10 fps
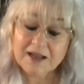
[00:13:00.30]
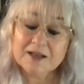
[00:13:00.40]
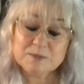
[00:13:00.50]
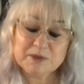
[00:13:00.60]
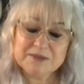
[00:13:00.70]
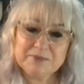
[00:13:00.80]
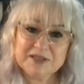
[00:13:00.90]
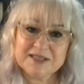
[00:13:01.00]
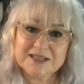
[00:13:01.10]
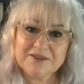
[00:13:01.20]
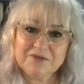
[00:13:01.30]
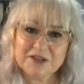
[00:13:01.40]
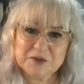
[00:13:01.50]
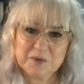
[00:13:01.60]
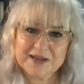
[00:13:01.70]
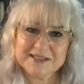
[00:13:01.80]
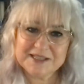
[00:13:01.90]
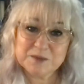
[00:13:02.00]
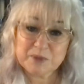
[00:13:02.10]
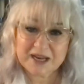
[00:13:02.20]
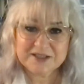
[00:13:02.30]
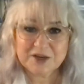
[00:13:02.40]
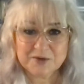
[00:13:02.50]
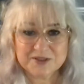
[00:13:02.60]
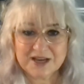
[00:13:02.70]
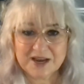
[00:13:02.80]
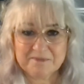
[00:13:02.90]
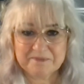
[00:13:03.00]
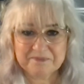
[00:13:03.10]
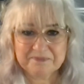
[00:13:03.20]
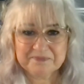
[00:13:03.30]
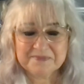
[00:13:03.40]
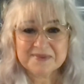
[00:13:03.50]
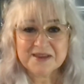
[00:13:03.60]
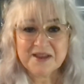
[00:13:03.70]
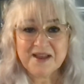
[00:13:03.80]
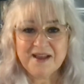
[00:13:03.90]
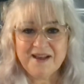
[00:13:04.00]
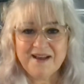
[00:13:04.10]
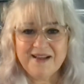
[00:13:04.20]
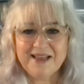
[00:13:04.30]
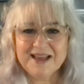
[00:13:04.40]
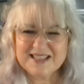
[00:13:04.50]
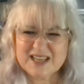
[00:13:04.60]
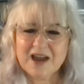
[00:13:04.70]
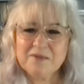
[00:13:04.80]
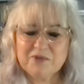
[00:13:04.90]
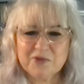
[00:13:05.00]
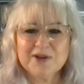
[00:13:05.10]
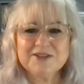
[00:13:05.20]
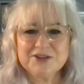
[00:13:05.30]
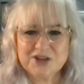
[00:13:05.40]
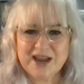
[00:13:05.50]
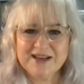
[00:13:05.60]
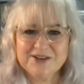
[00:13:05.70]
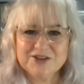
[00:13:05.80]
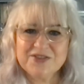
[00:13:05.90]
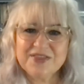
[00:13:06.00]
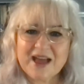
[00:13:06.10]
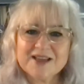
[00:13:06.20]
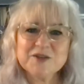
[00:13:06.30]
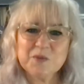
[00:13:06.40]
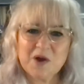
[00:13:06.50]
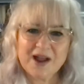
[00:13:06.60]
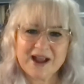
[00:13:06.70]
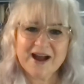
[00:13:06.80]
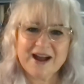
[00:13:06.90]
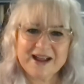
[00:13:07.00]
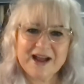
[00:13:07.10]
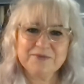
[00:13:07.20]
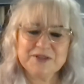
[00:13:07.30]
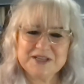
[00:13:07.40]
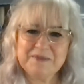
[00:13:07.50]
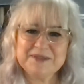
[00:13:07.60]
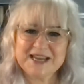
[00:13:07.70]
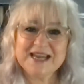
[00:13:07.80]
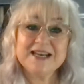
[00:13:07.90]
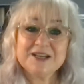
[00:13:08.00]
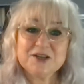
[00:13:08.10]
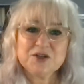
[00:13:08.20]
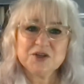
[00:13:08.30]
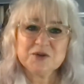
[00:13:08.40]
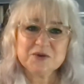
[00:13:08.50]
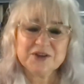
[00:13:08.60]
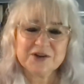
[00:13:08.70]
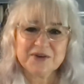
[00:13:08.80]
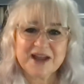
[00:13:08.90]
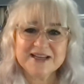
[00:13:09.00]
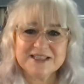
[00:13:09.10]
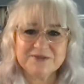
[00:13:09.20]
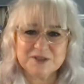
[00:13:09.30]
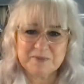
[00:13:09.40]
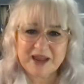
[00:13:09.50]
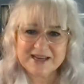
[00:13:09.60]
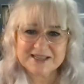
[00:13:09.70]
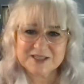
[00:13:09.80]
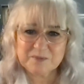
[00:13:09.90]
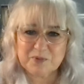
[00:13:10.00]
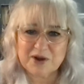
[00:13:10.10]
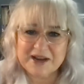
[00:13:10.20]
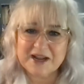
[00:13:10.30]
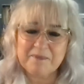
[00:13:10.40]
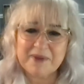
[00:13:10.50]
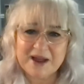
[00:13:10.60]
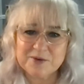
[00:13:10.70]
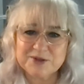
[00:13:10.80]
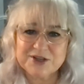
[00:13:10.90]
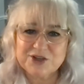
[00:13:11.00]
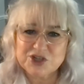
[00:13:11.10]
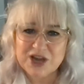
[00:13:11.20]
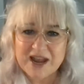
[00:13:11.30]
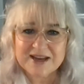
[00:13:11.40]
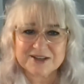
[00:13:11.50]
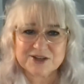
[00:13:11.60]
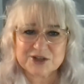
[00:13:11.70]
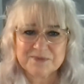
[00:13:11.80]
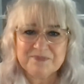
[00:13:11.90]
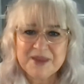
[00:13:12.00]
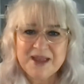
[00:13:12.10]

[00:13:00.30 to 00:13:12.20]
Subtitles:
has been perceived this way since Plato's time. It's time for it to change. And that's why I have stepped into the creative space to bring about change.